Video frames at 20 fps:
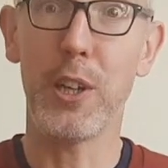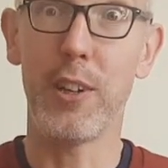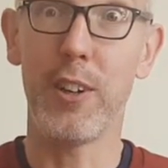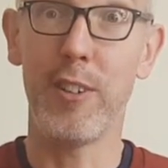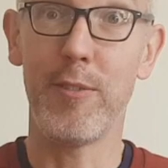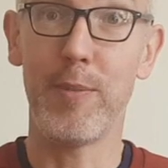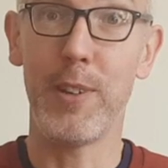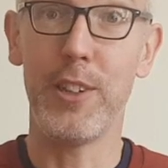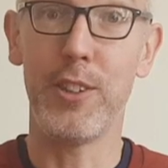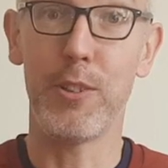your
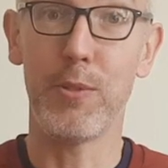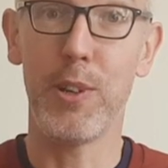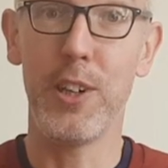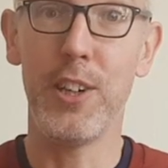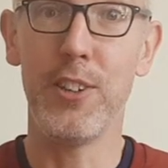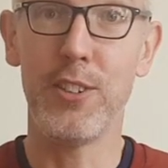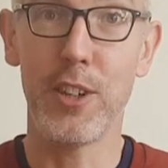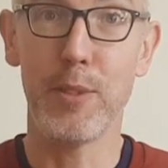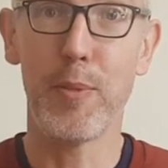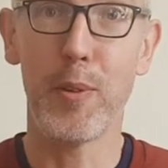knife blades
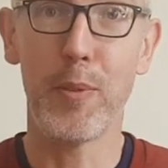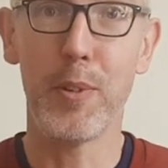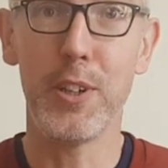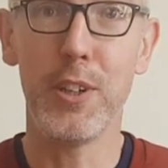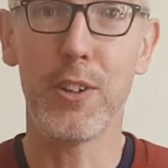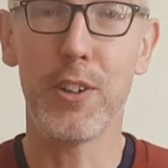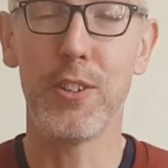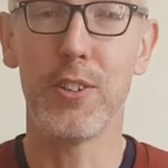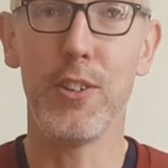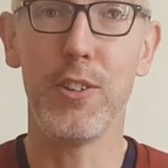away. Show me what
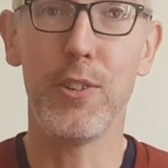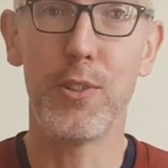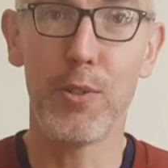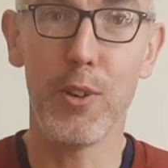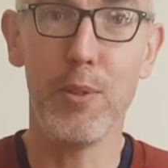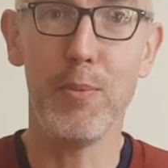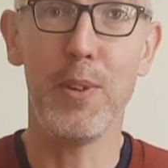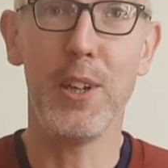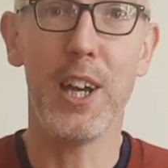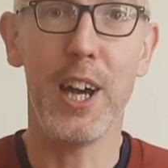you can do.
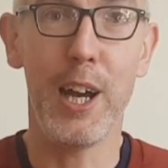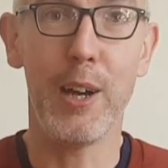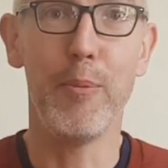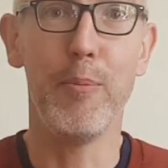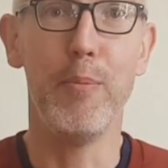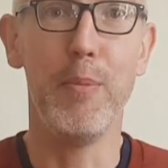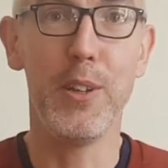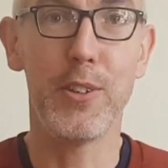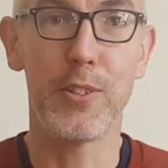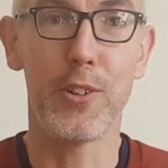Tweet me at
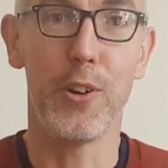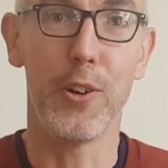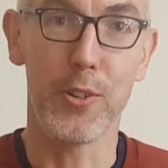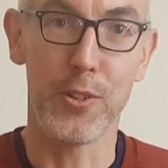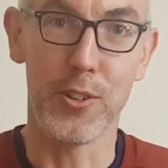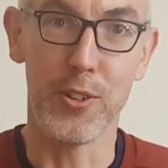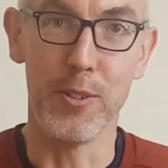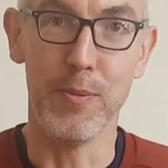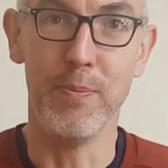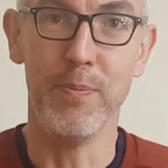Mr.
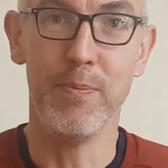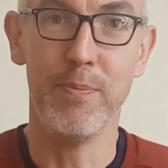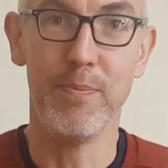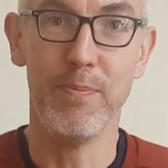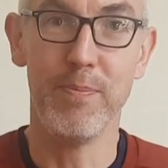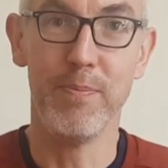Oxenham.